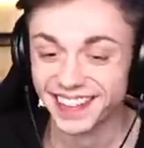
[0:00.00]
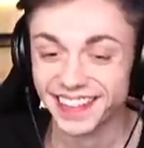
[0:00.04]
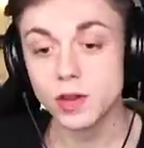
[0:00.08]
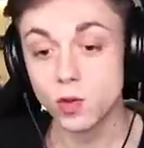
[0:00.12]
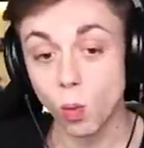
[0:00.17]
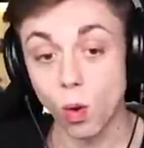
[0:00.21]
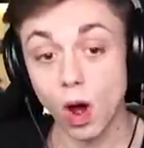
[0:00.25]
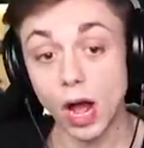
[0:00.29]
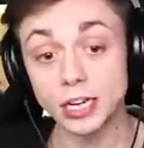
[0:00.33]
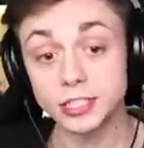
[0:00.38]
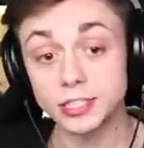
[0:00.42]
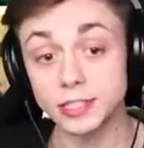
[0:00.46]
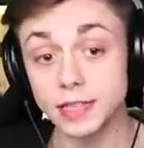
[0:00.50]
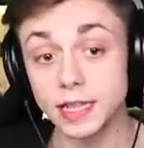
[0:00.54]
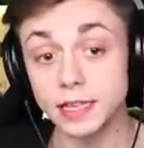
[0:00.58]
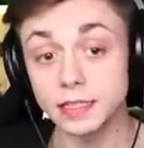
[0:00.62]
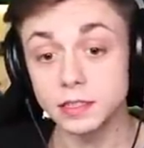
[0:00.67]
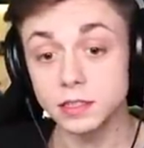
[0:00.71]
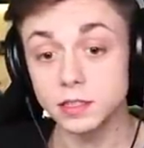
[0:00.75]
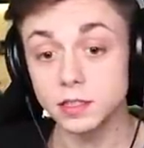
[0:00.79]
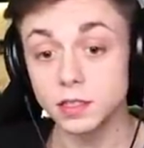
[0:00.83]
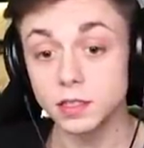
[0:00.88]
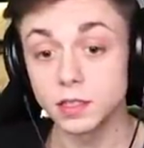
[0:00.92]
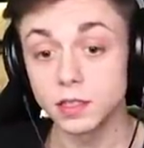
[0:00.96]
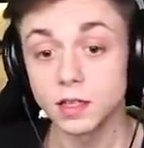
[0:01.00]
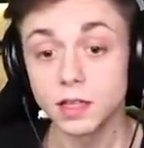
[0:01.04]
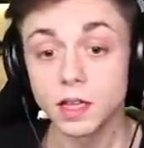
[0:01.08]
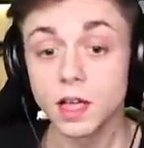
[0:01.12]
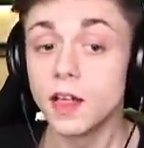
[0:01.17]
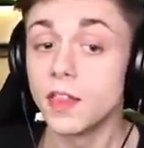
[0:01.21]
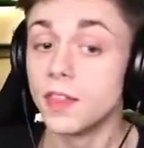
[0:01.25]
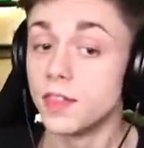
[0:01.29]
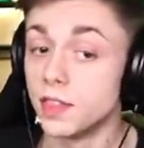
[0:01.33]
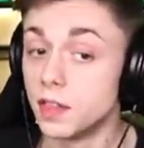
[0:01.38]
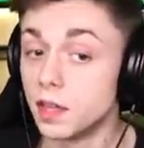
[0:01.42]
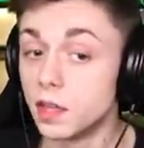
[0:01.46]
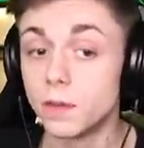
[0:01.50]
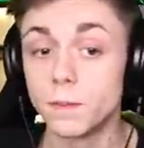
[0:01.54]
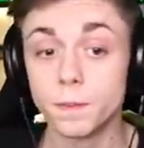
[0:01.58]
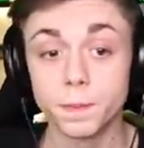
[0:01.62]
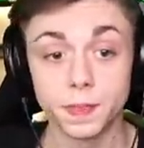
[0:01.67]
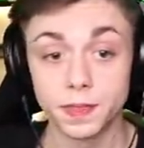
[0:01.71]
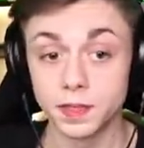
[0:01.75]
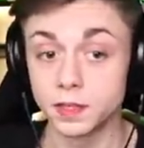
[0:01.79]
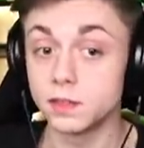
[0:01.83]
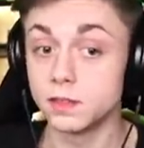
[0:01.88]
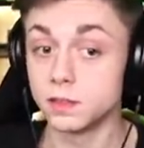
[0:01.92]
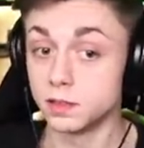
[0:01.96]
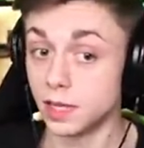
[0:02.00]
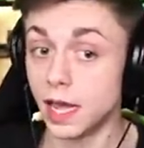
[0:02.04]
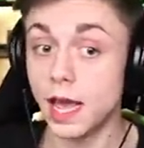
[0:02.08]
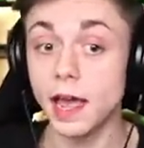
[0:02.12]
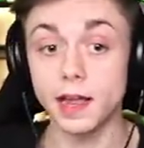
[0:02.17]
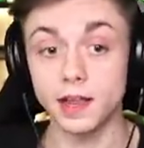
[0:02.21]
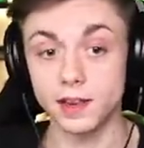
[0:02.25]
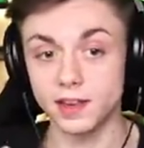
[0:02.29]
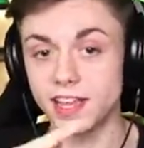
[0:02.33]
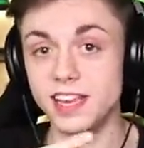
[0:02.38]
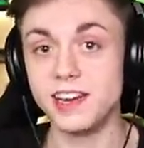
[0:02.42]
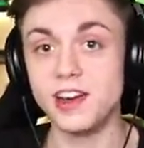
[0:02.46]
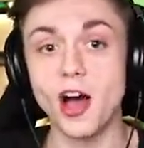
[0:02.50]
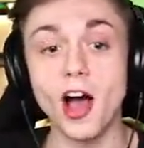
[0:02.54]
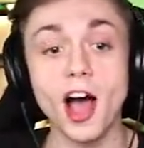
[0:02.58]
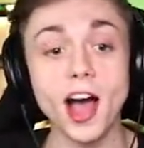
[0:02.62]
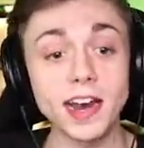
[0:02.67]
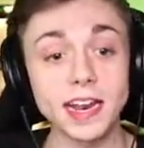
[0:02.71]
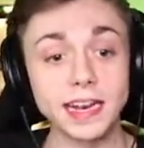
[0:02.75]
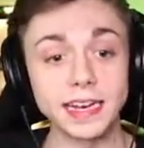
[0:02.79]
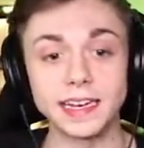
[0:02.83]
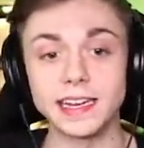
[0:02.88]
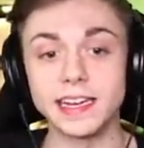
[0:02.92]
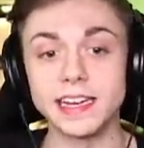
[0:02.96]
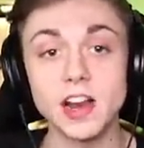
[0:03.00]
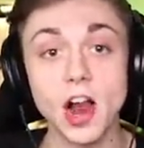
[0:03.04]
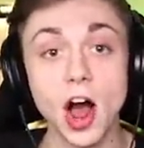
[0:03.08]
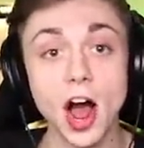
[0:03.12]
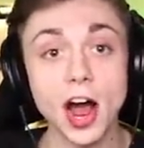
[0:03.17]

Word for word: You watching this? Yeah, he nodded. He